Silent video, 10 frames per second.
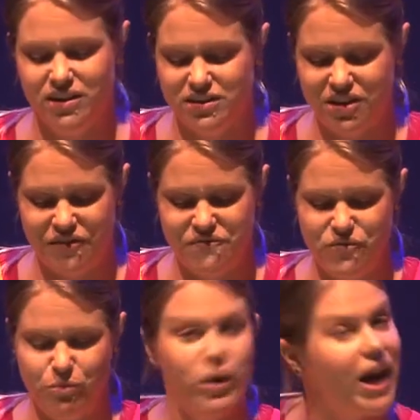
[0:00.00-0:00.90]
So,
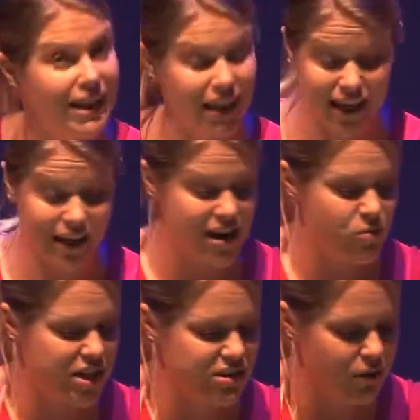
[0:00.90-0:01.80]
we'll put our little egg carton
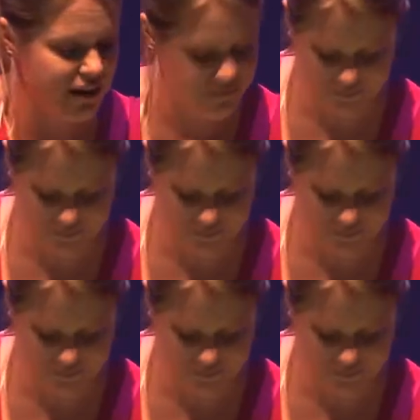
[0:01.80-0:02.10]
ones away.